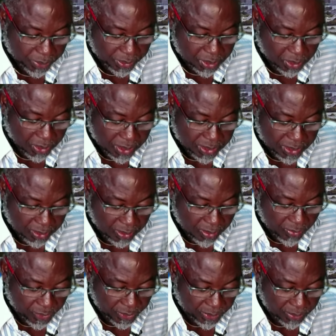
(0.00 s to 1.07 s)
We trust the
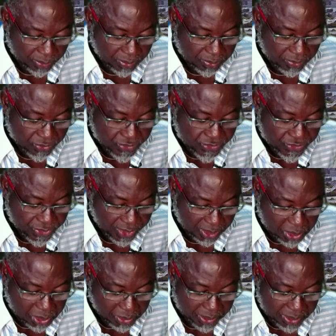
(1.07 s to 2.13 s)
Lord for your
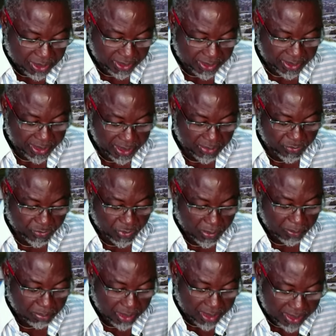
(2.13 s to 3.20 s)
victory today,
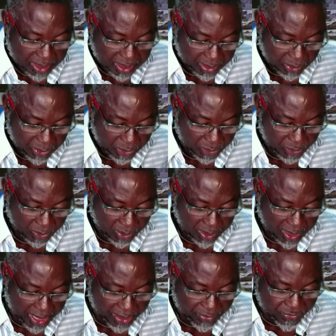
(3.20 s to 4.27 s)
for blessing on your
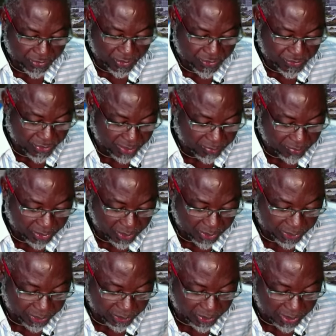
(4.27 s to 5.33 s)
life, for favor
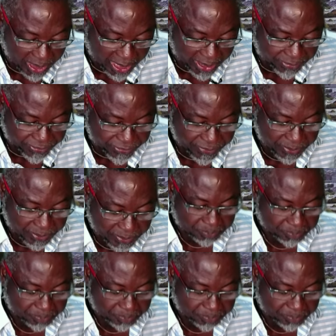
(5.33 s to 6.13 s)
on your life.